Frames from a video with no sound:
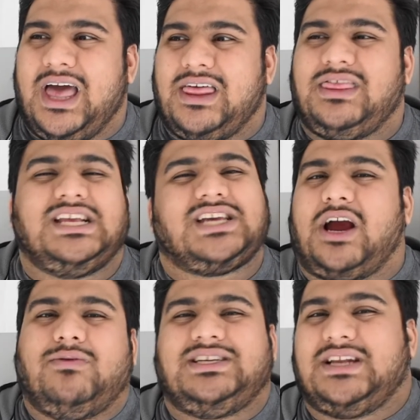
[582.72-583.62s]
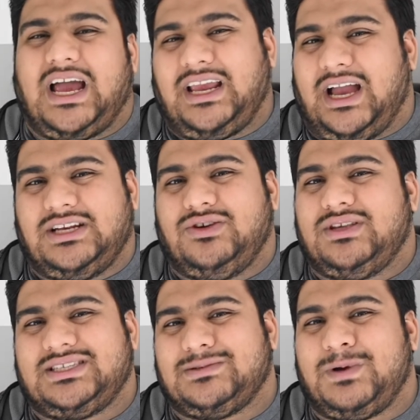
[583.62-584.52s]
the entire reason I do
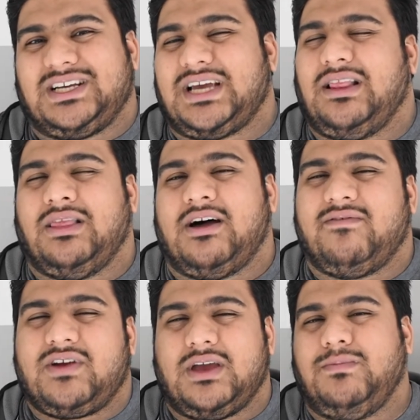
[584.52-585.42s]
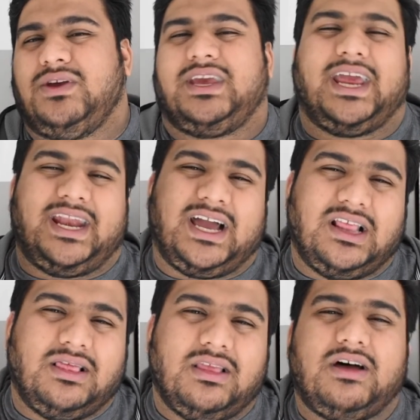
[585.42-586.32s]
this is because I love communicating. I
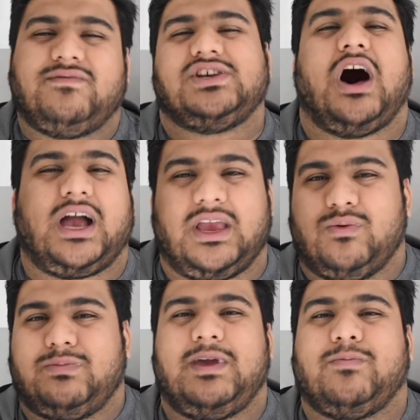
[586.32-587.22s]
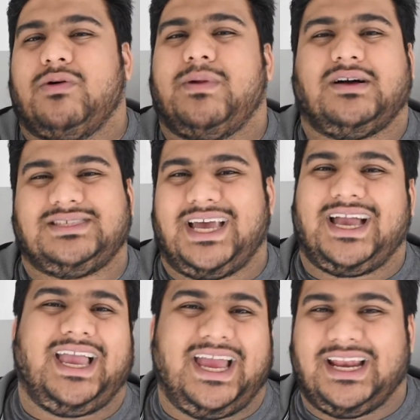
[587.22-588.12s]
love talking with people about
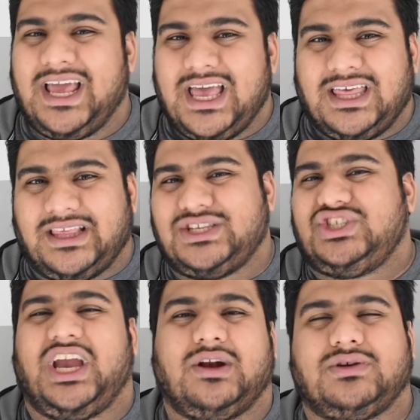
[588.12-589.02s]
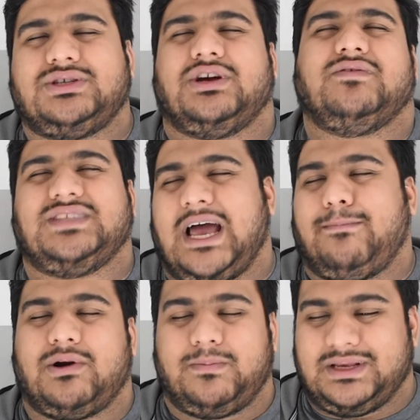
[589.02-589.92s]
tech, and this channel serves
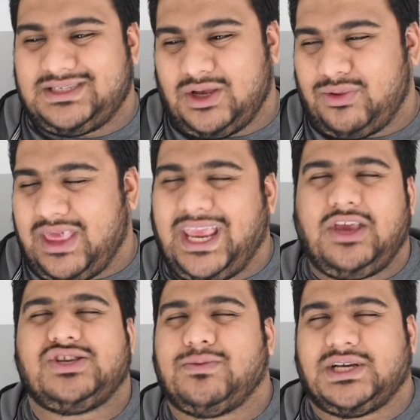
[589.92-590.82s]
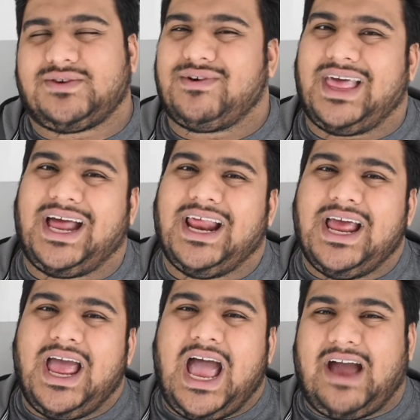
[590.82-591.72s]
that purpose. So thank you so much for that.
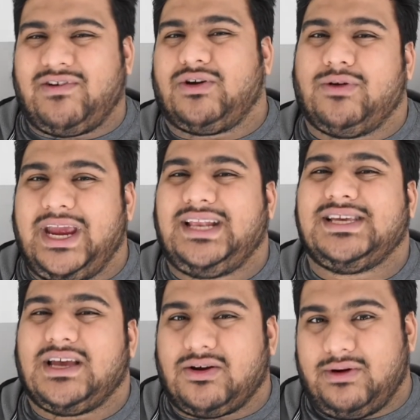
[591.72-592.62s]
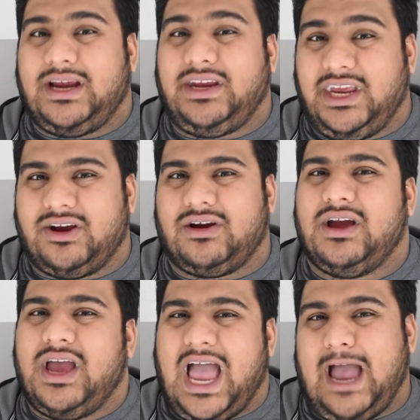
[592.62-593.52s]
Have a great, great year.
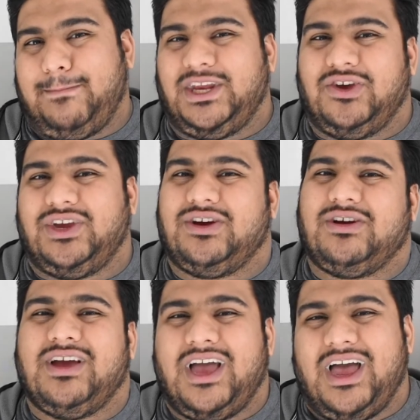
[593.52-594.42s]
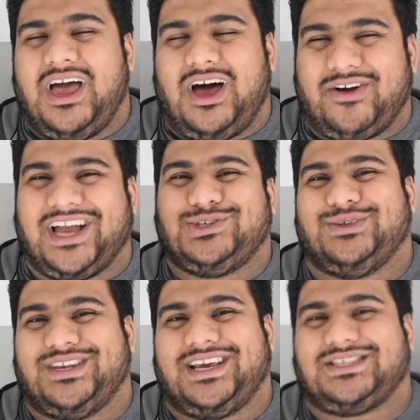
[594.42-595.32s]
Happy New Year. I'll catch you
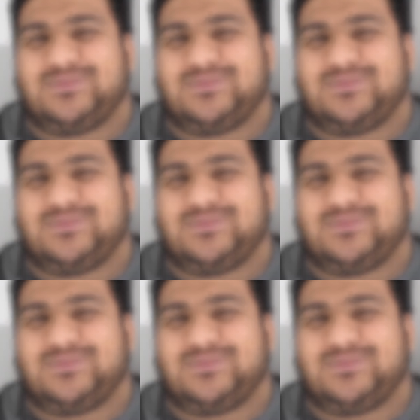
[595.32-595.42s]
in the next